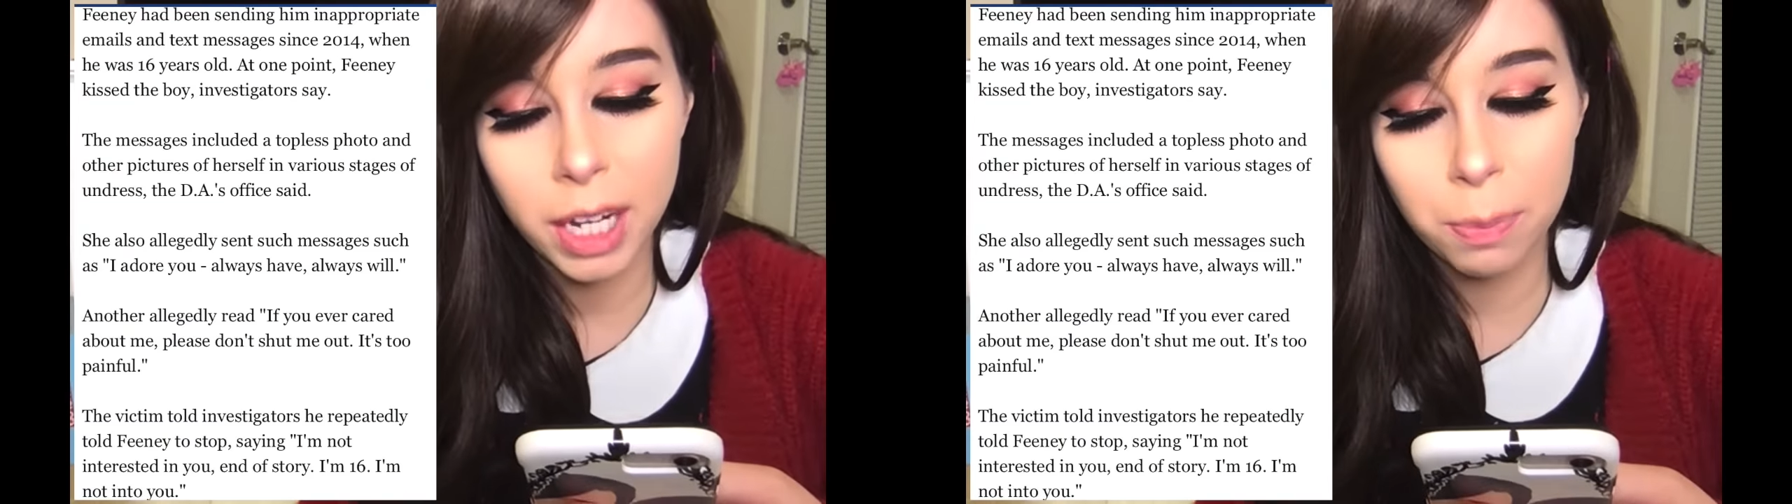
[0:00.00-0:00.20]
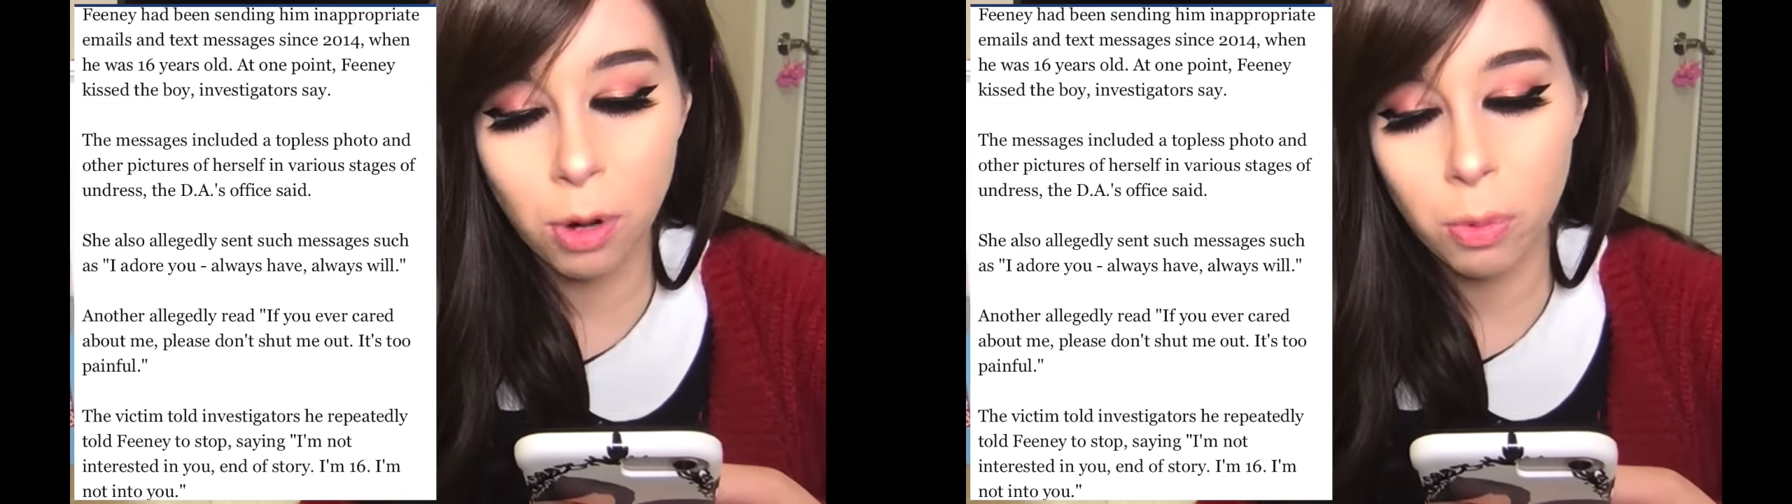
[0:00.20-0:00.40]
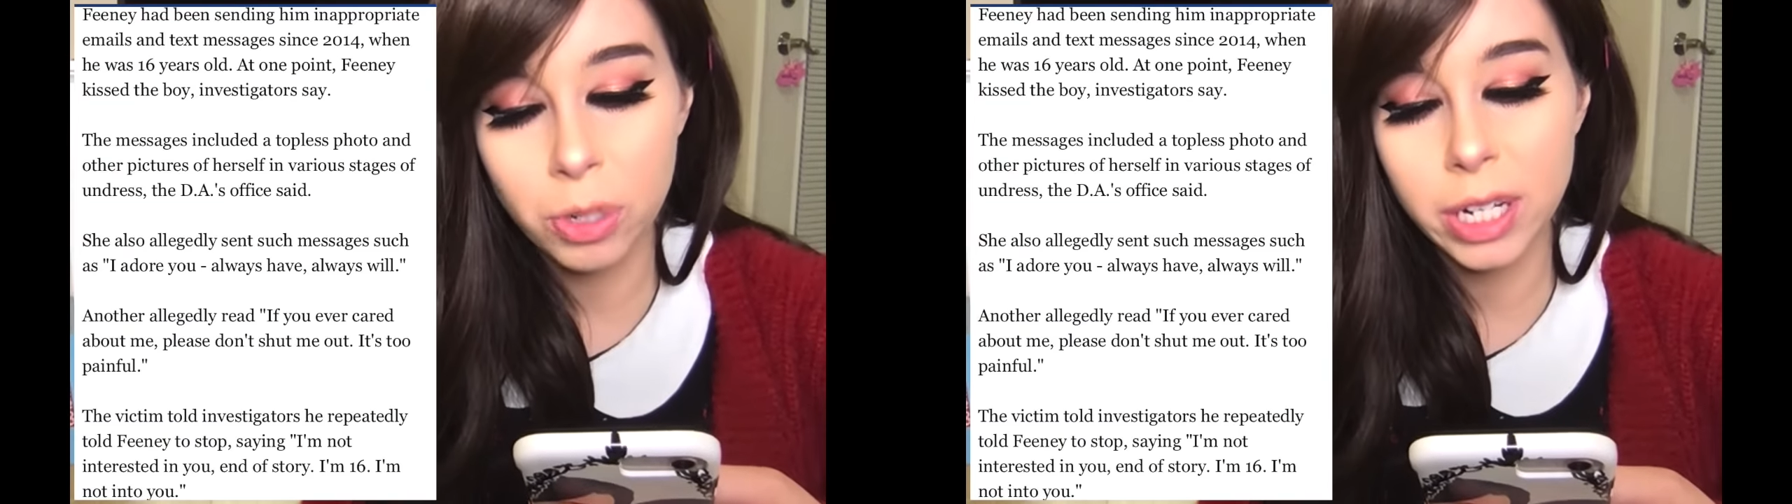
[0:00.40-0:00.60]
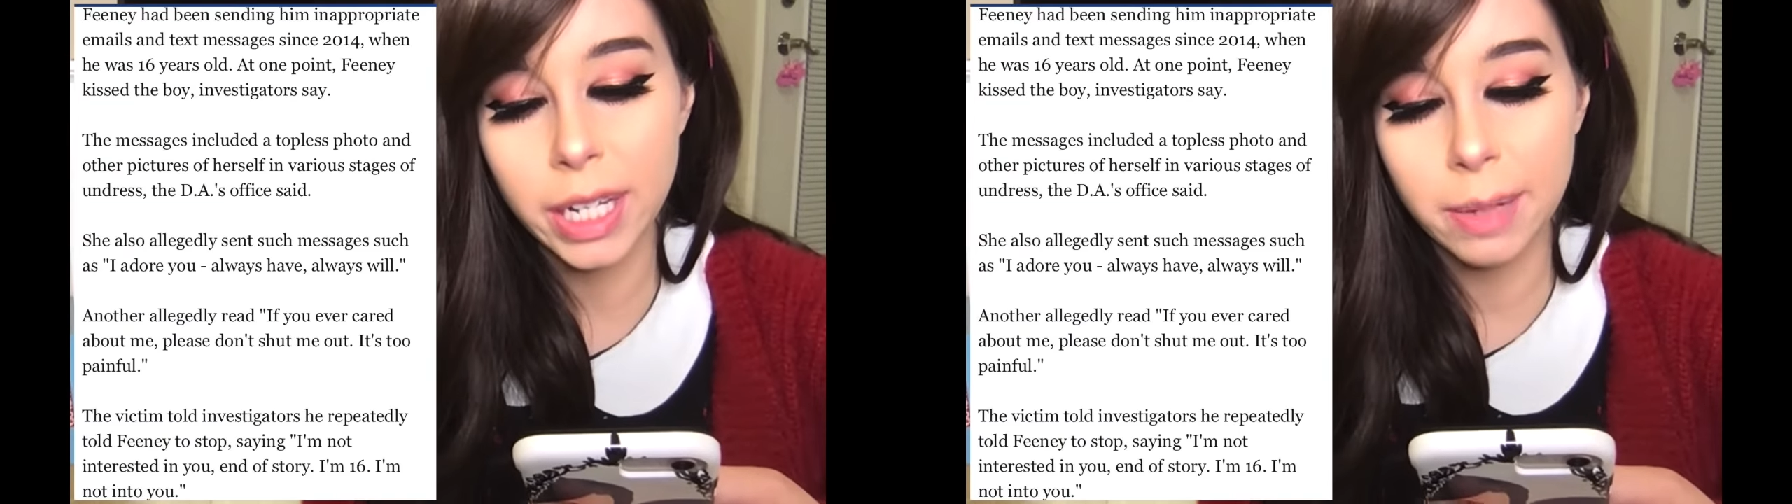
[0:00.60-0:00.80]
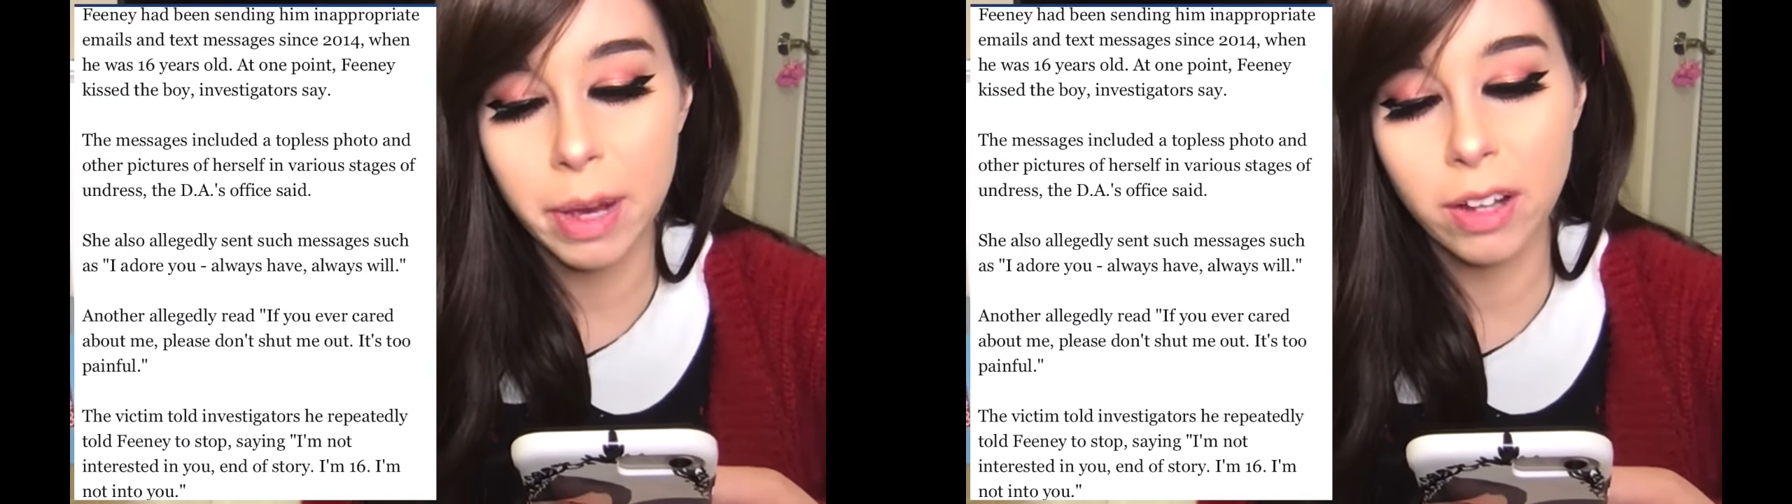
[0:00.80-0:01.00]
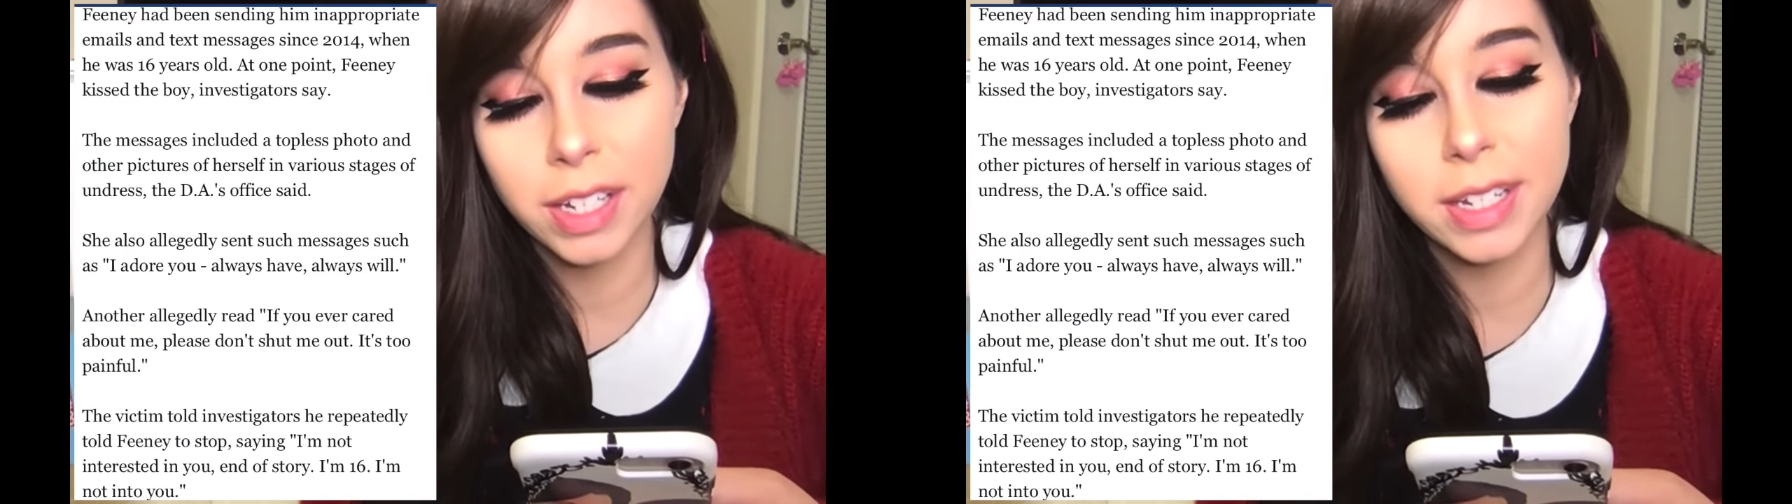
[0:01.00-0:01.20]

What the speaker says: inappropriate emails